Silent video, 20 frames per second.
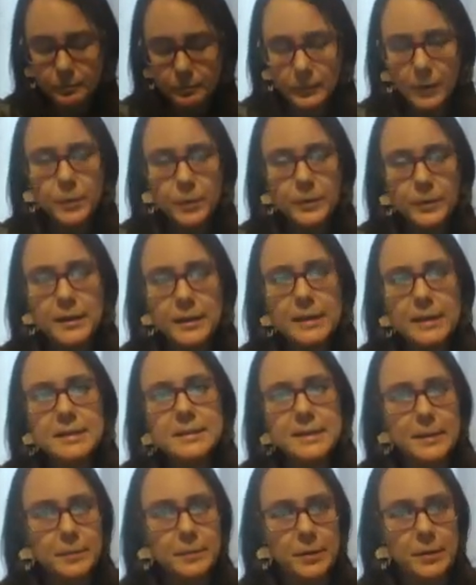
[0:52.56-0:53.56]
But the nice
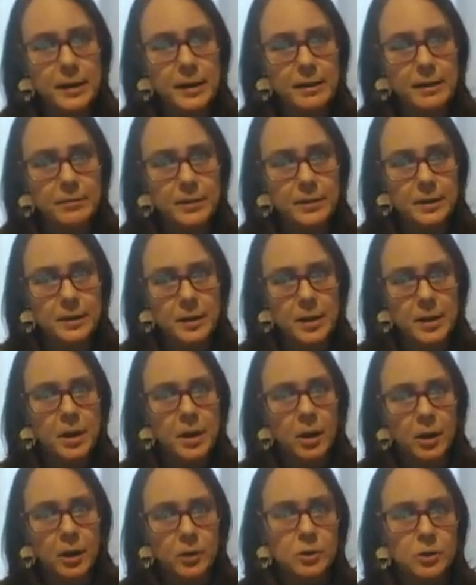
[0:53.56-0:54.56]
thing about having
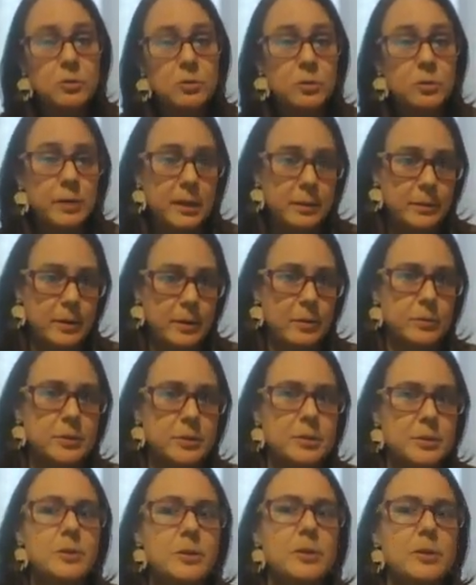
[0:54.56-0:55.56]
a Google email, which
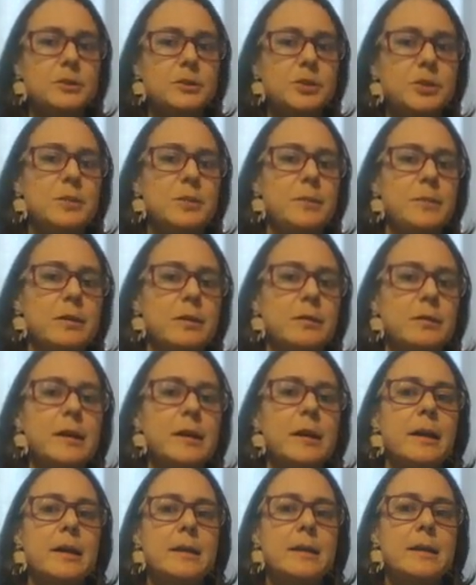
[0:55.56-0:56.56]
is called Gmail,
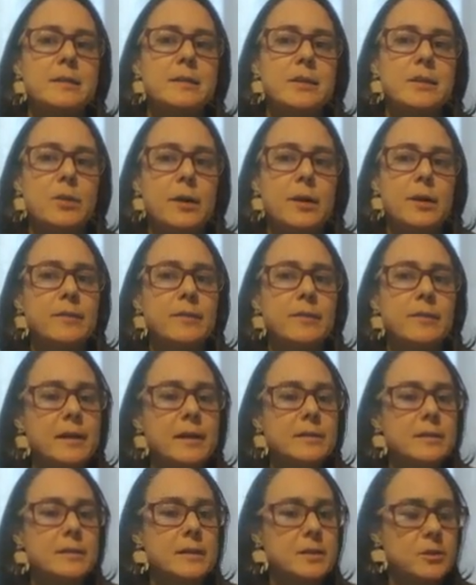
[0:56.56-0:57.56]
is that you have
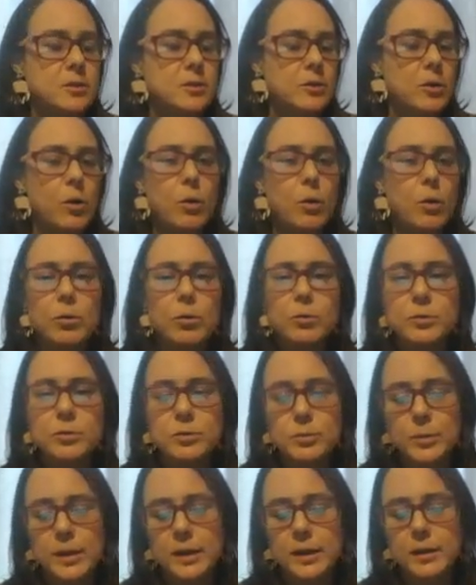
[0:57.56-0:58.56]
access to the whole
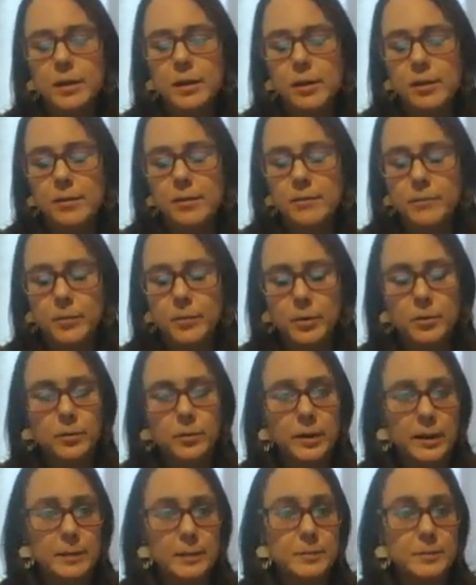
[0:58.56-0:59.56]
suite of
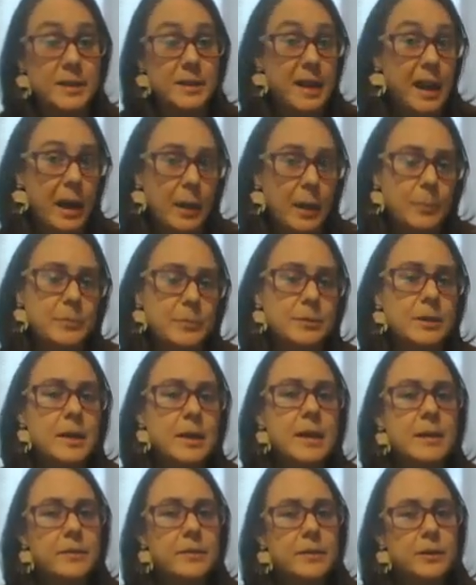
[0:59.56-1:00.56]
programs and apps
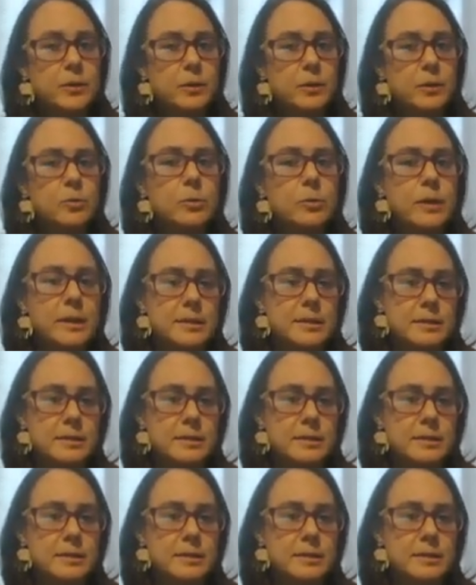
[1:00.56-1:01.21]
that Google has